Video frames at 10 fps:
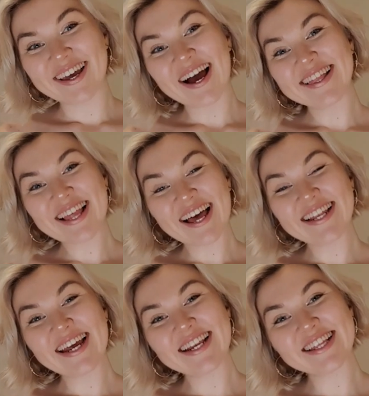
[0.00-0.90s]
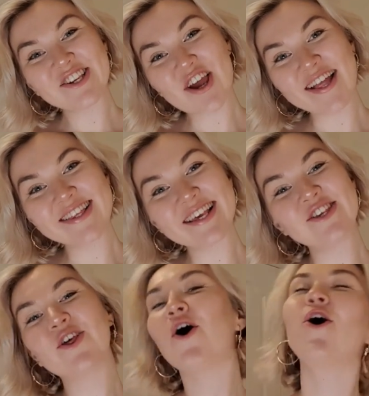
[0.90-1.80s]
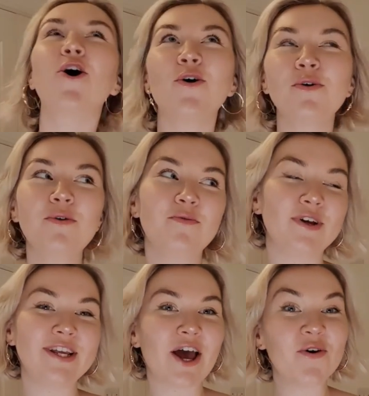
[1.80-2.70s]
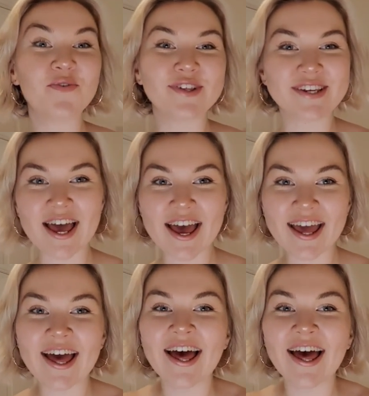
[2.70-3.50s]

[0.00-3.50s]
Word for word: And that, ladies and gents, is the whole video for today.